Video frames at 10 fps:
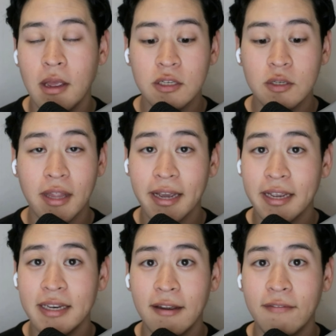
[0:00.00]
So that
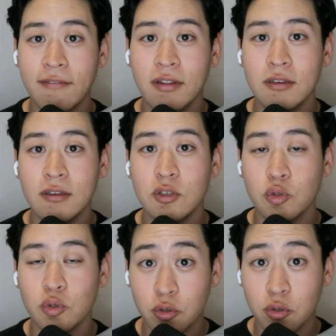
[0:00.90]
can definitely
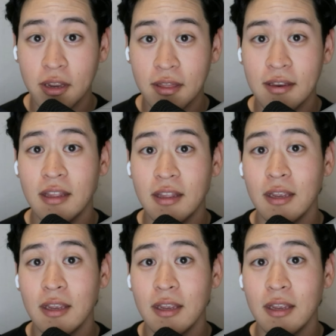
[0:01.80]
strengthen